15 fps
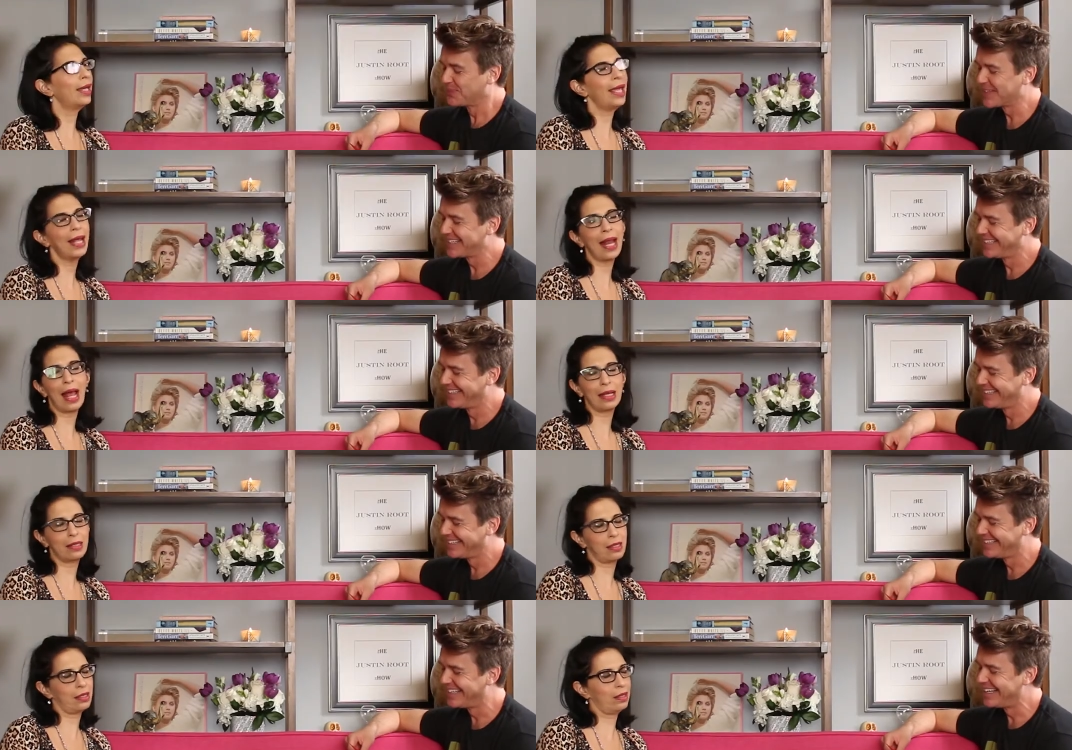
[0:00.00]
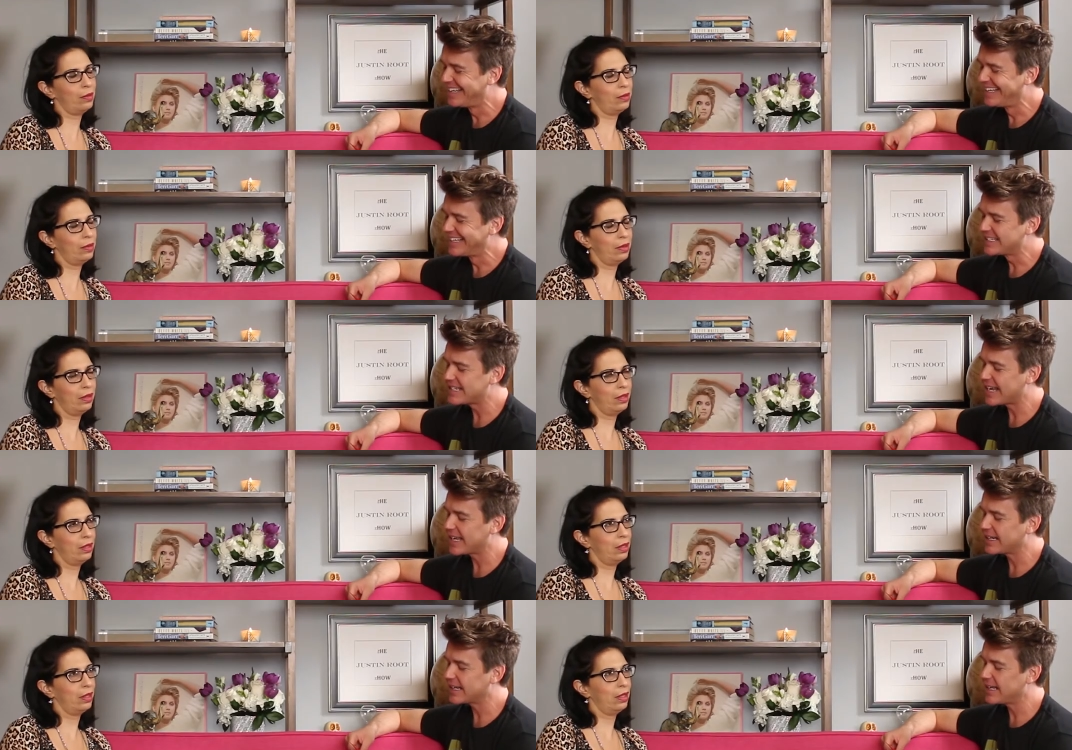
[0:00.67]
Speaker 1: Cannot.
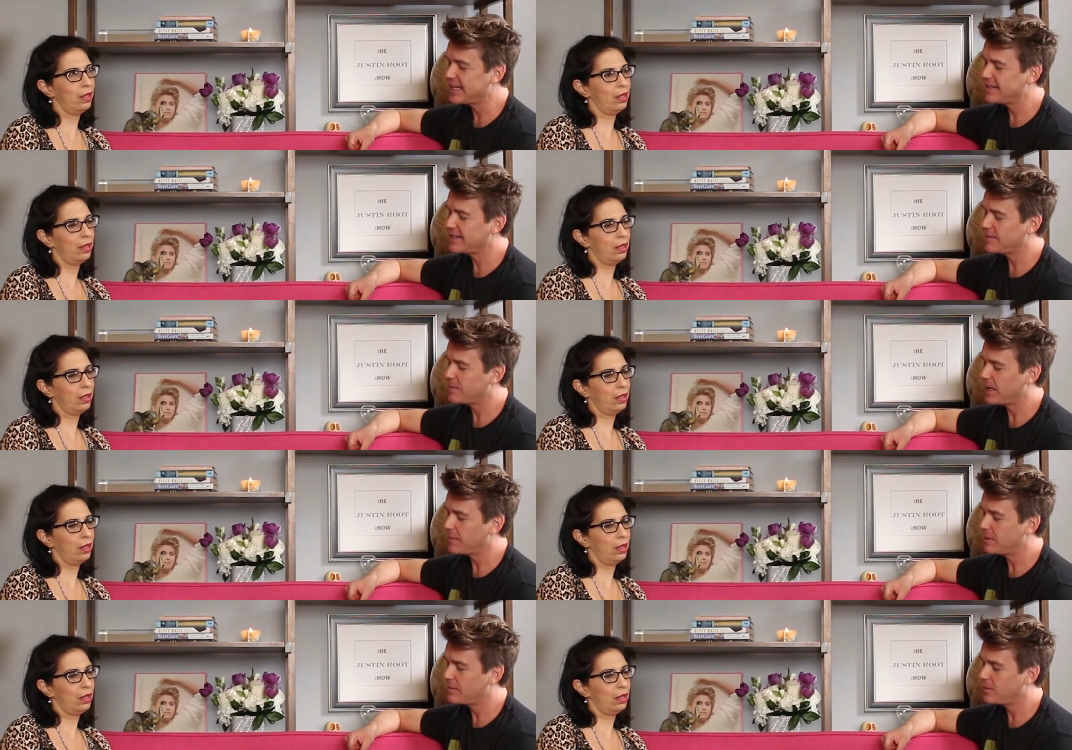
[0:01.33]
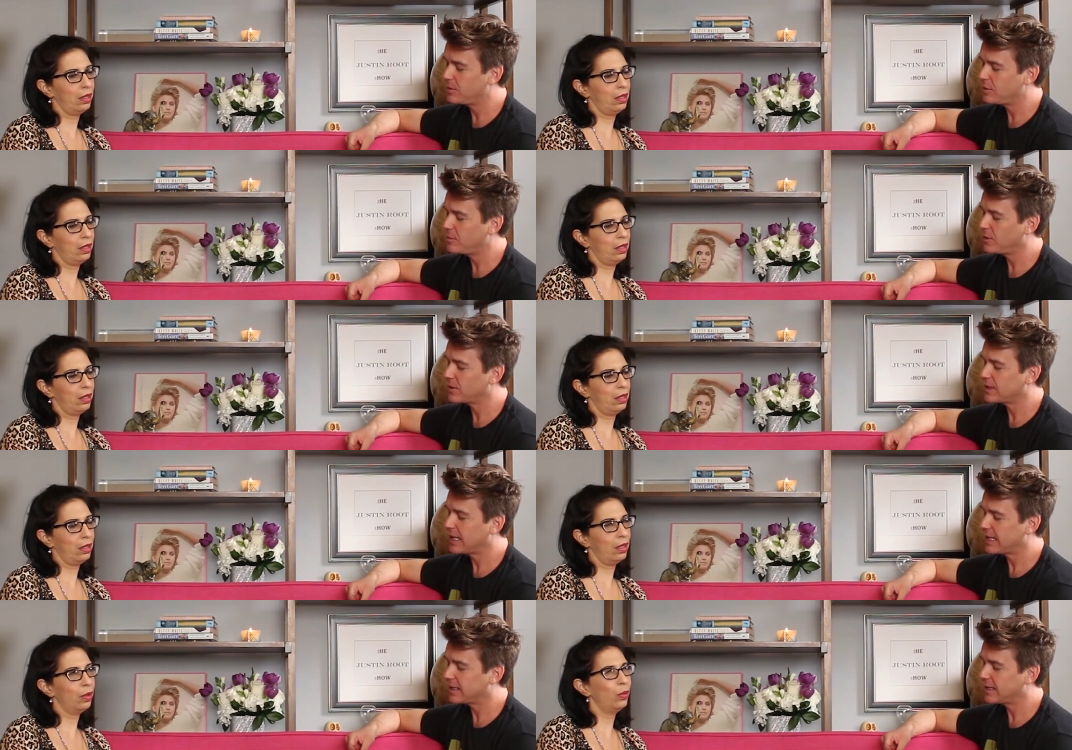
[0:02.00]
Speaker 2: Diane Keaton in Baby Boom or
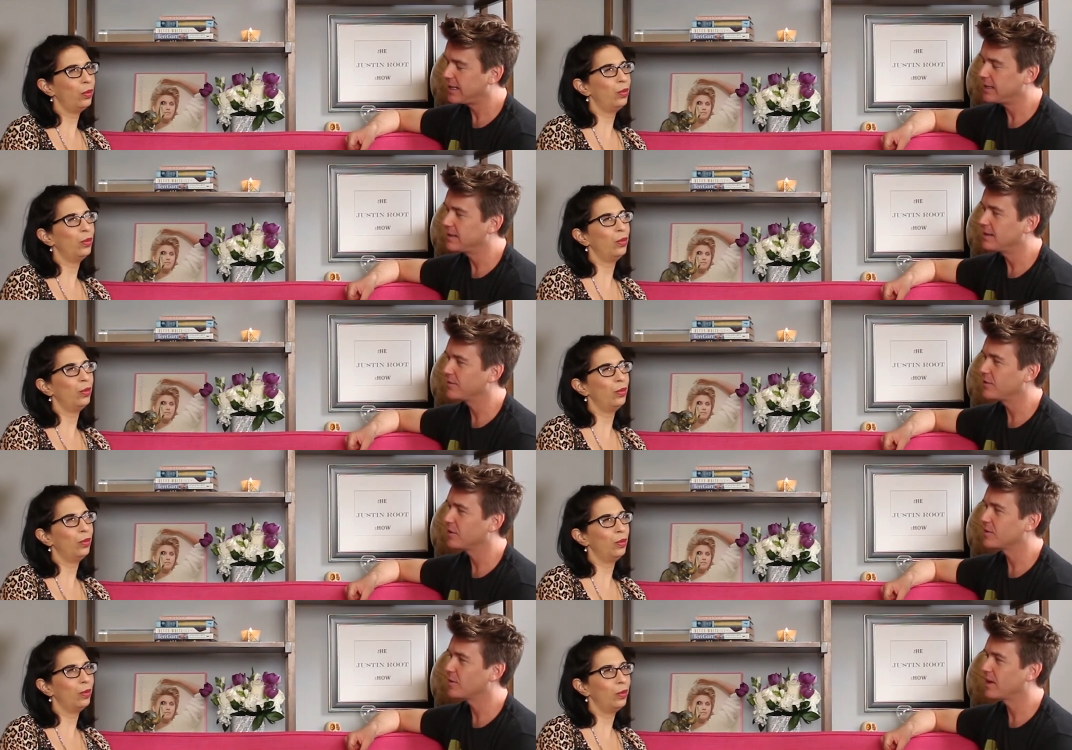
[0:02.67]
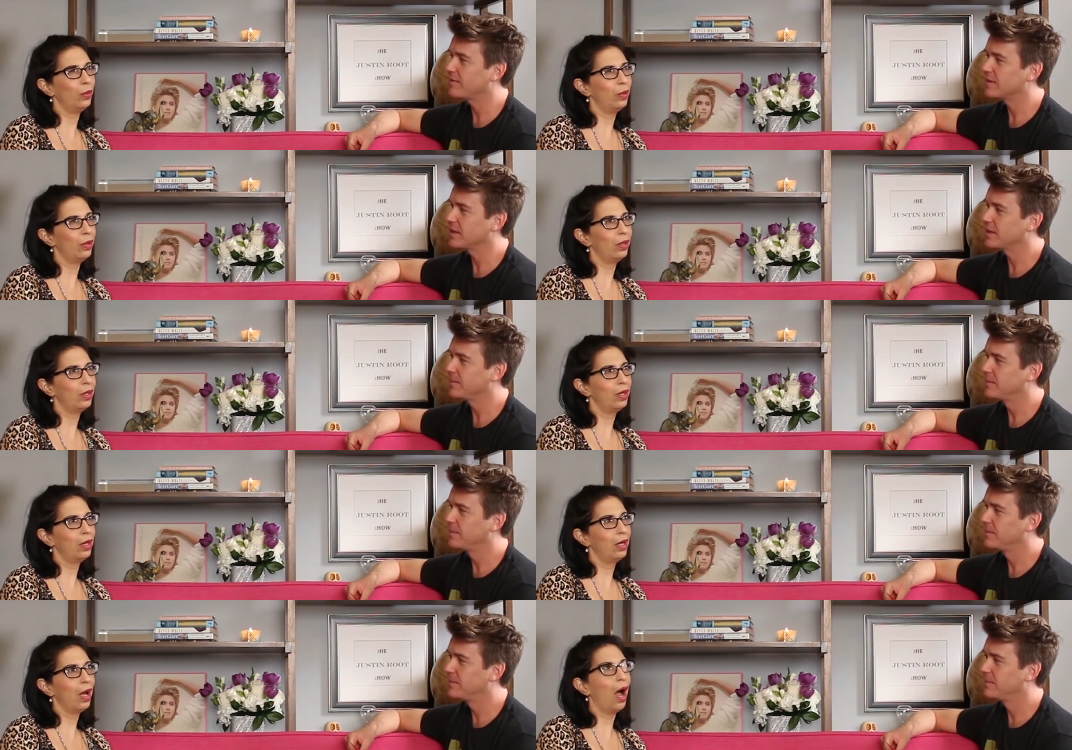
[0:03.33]
Diane Keaton in First Wives
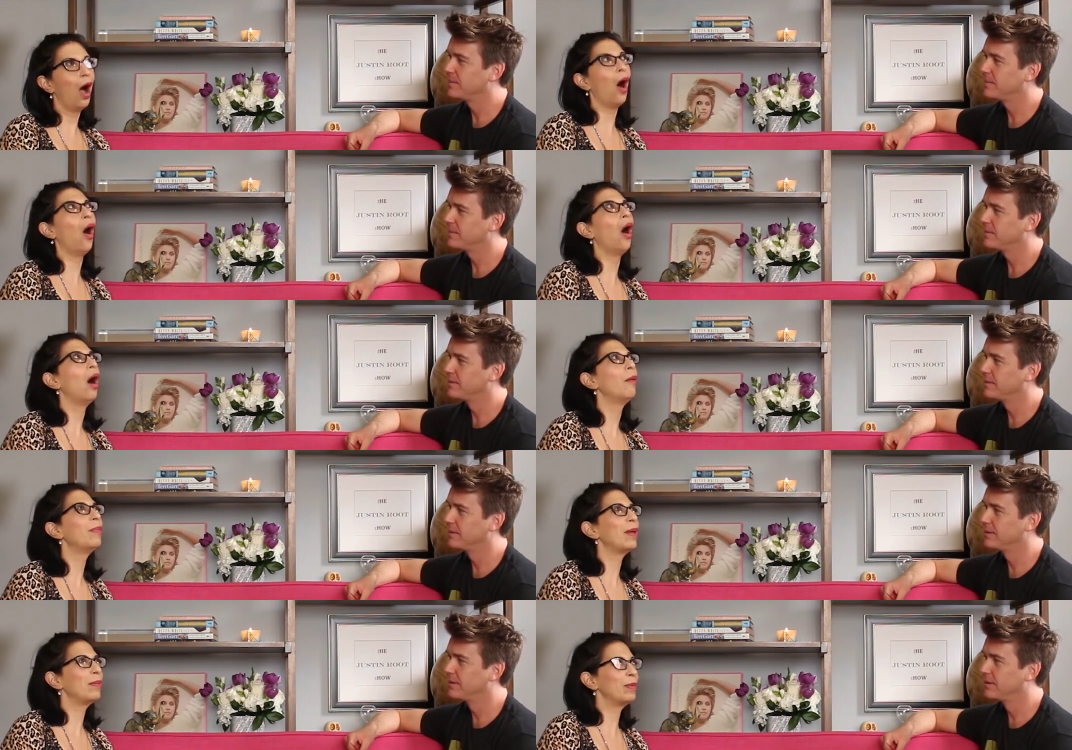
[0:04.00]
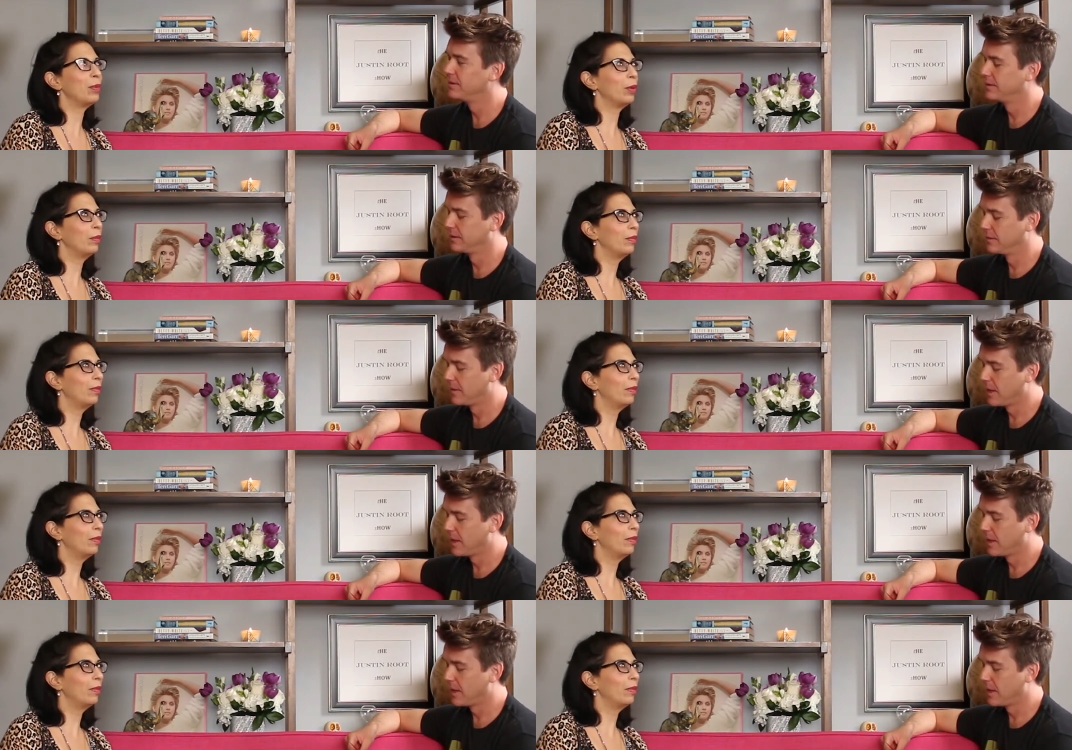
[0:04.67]
Club? Oh, Baby Boom.